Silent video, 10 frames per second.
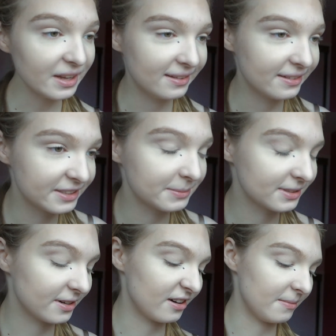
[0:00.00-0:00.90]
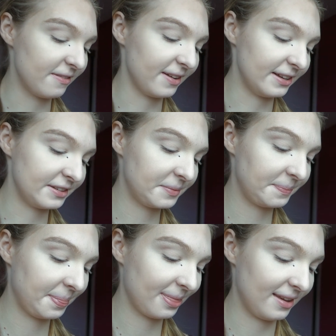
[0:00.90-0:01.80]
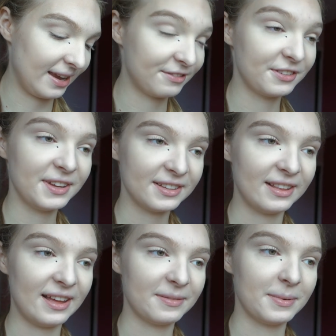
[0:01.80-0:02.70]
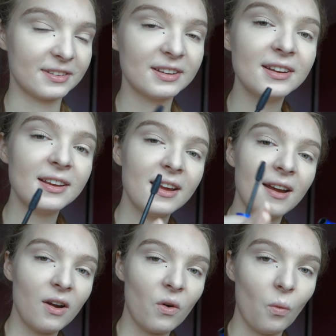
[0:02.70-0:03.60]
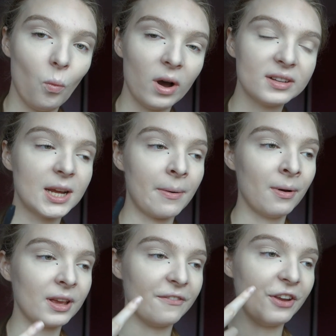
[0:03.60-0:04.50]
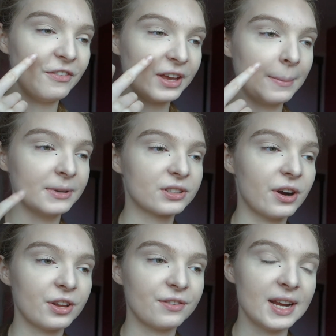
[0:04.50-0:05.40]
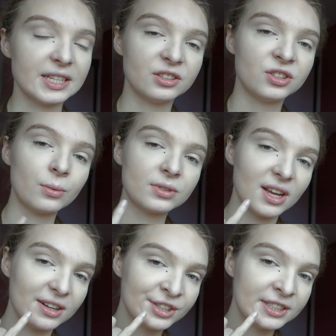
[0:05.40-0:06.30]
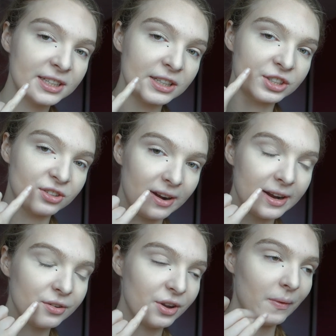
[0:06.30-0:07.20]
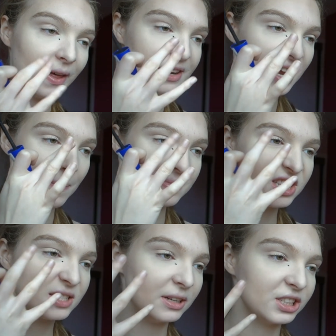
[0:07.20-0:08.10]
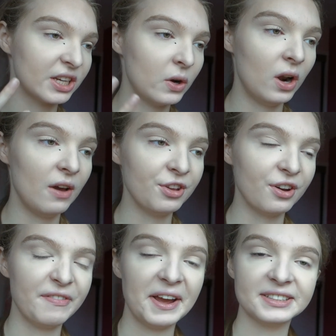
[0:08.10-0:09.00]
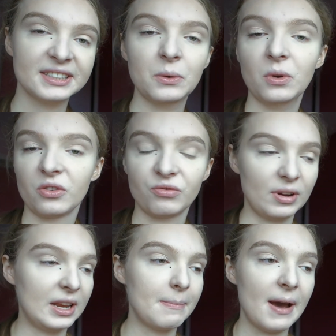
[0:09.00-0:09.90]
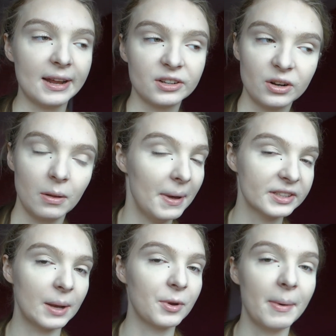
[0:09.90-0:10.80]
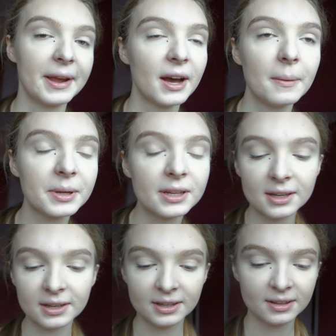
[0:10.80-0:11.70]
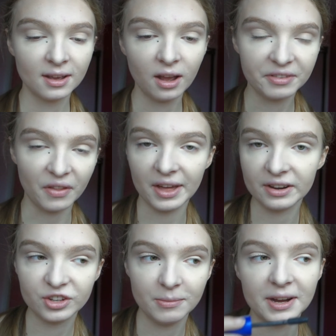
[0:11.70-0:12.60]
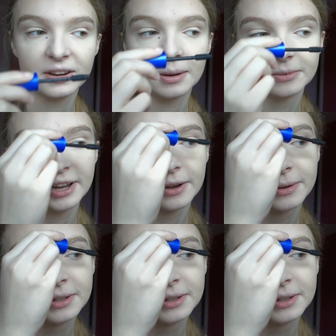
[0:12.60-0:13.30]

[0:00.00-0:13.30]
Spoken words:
There is mascara on my face. I have to fix that, but one tip I will give you if you get mascara on your face is don't touch it till it's dry, or you will end up smudging it all over your face and it will look really bad and it'll mess up your makeup. I've done that too many times now.